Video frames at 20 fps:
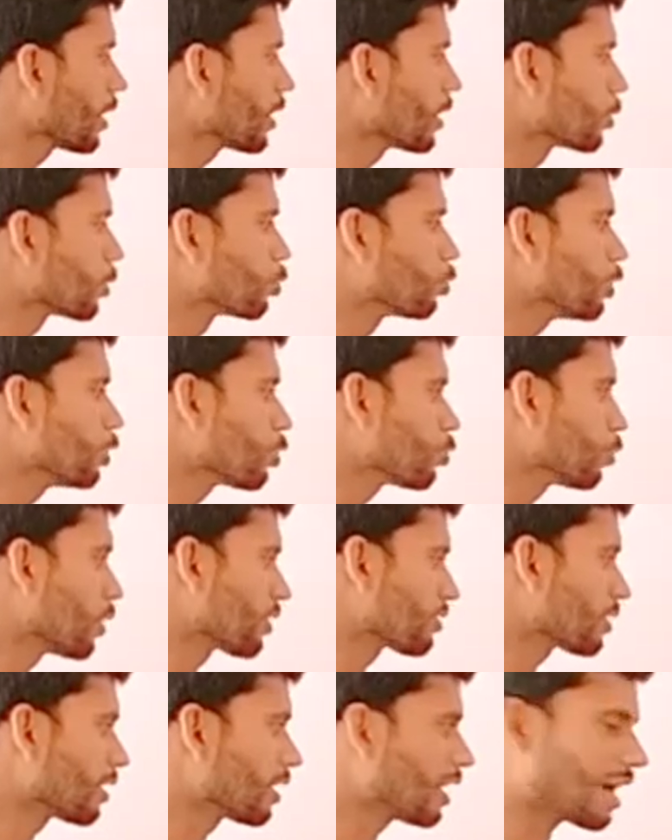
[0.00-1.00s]
Doing
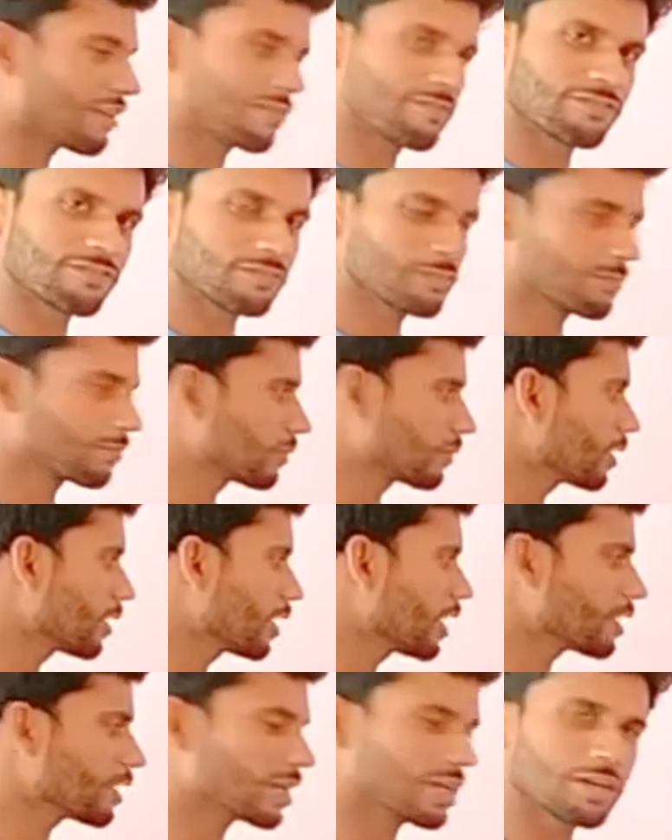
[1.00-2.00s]
words. Laugh,
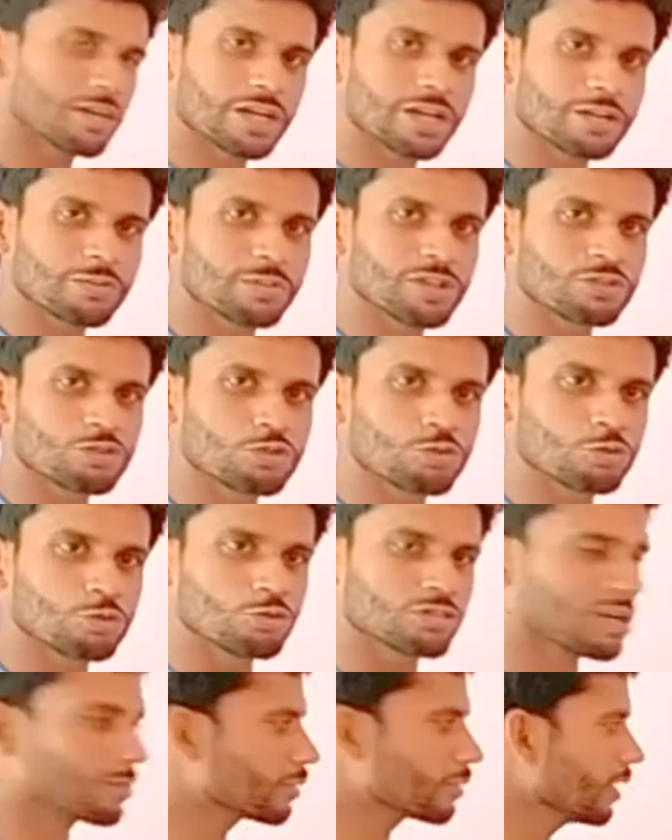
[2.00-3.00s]
it means to do
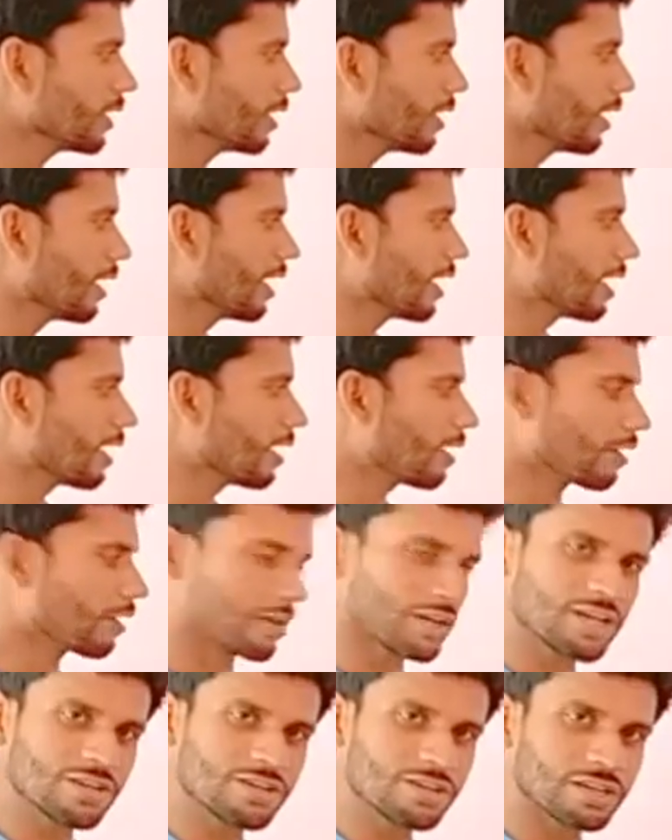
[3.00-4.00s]
something.
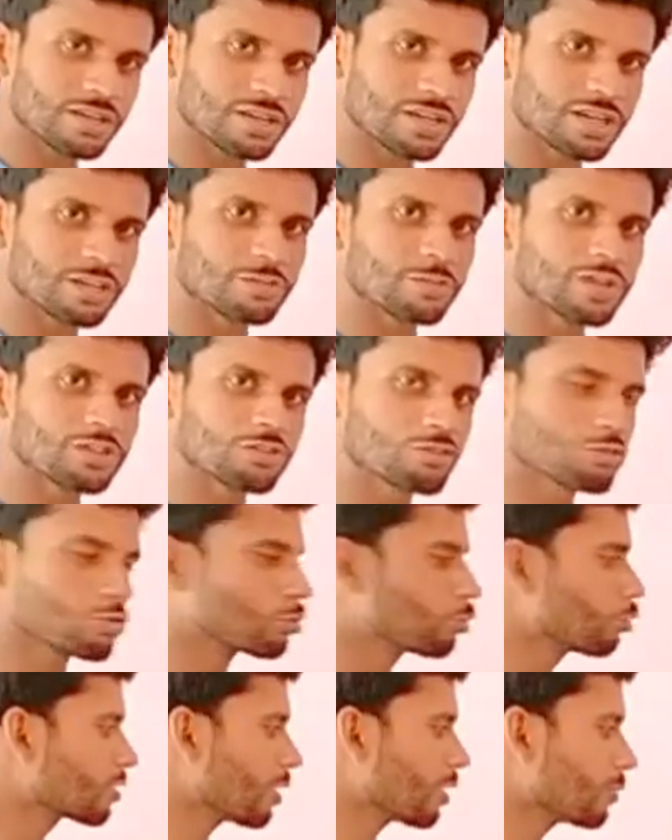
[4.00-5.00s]
Read, it means to
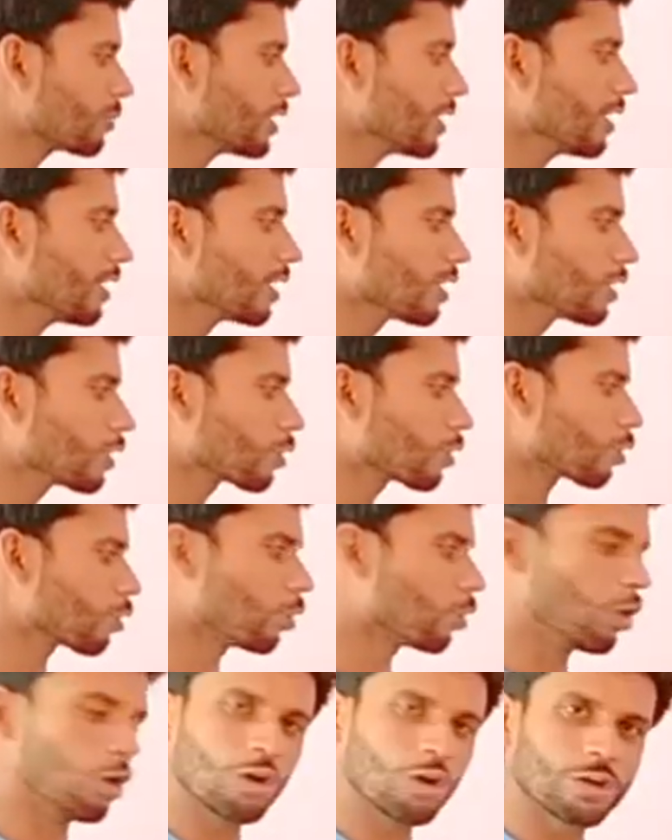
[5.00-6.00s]
do something.
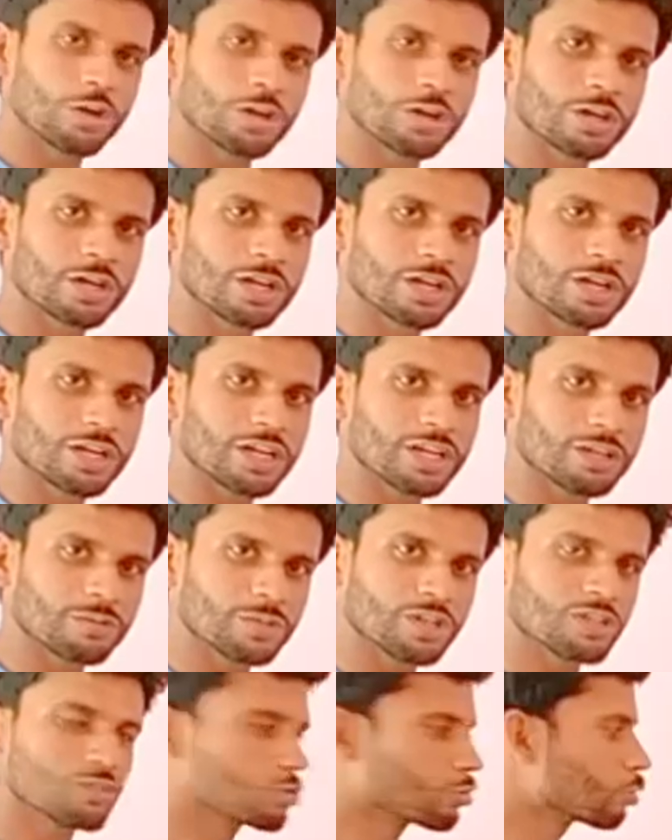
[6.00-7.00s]
Go, it
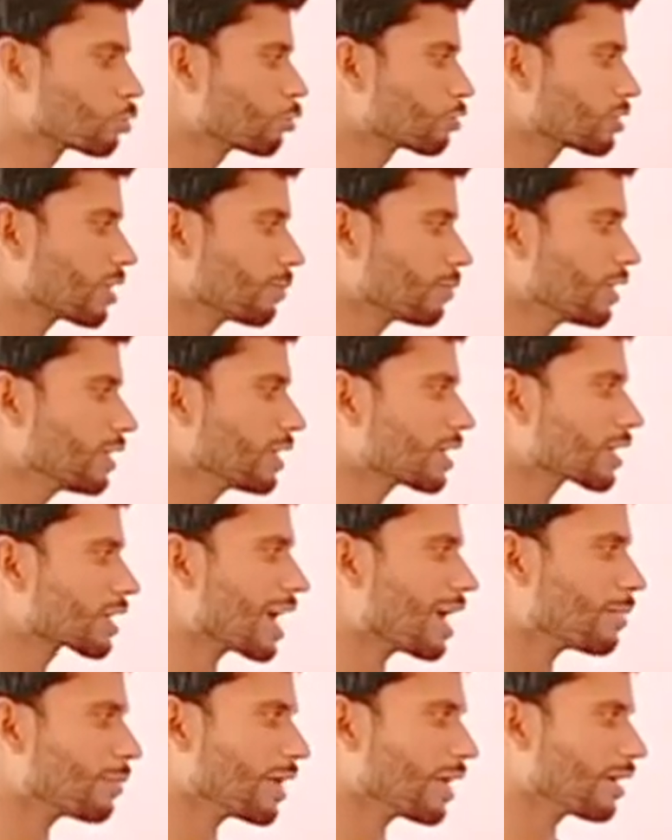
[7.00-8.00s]
means to do something.
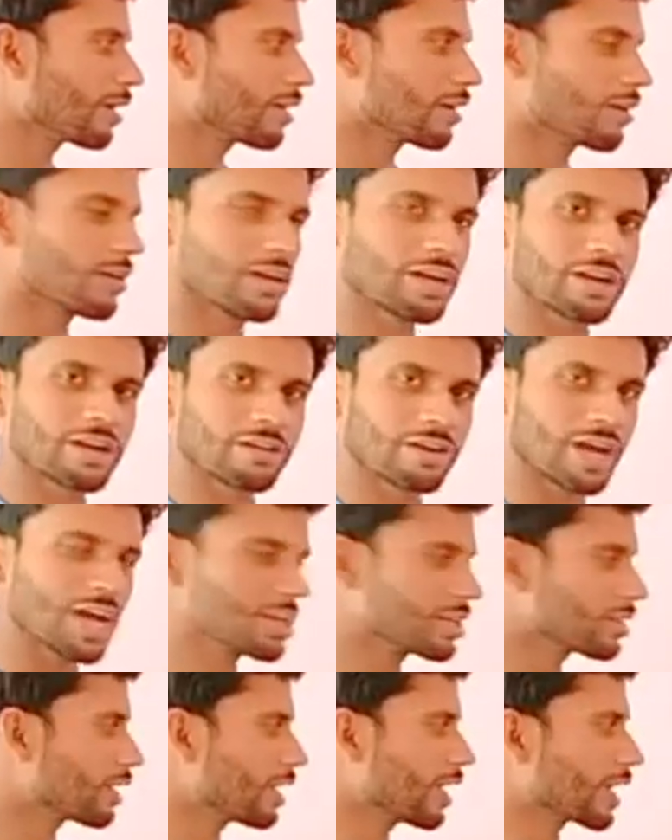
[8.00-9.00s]
Come and
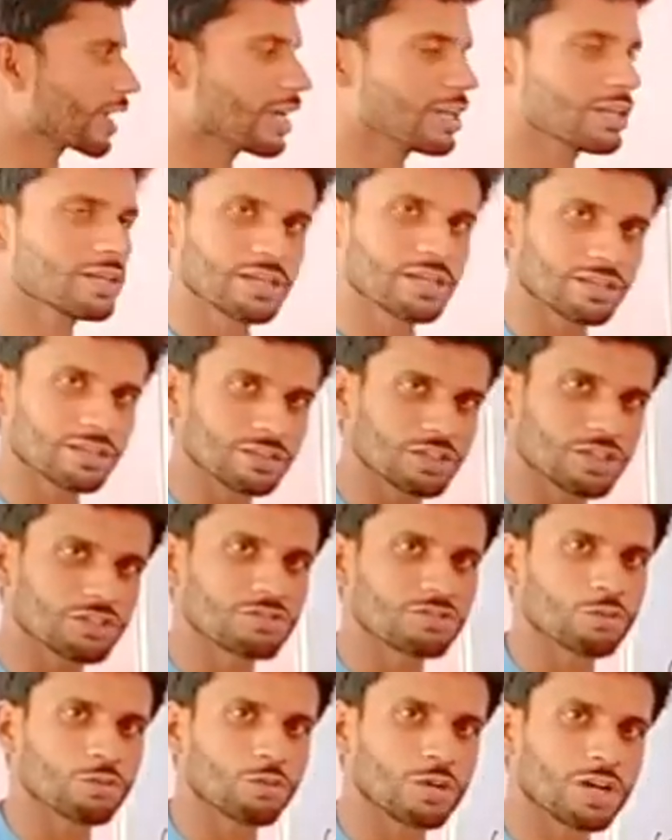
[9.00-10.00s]
write, again
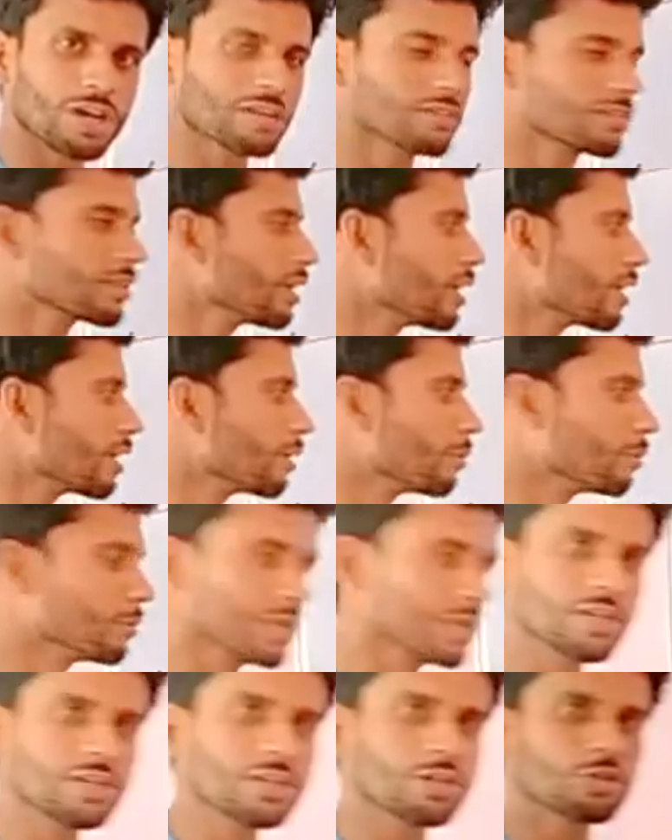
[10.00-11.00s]
these words
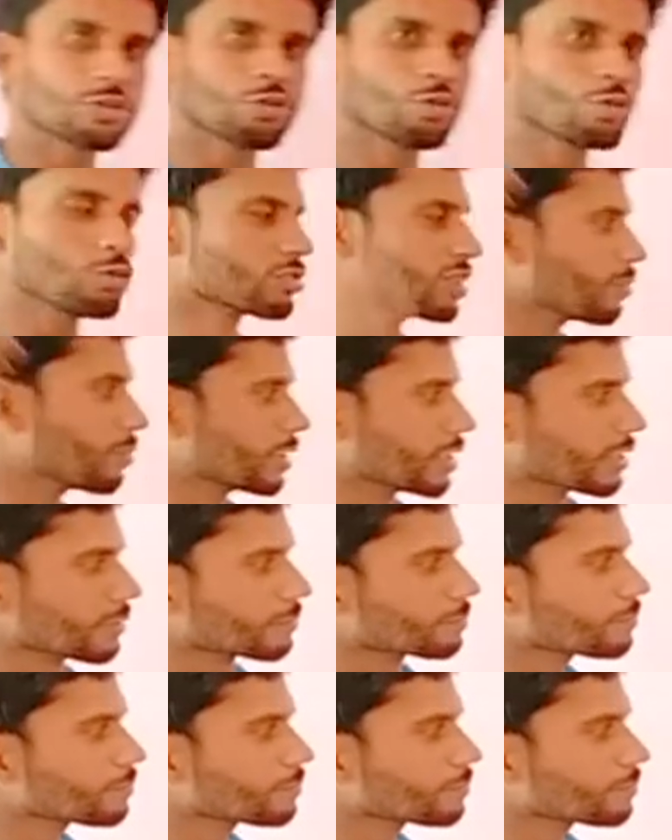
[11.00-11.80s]
mean to do something.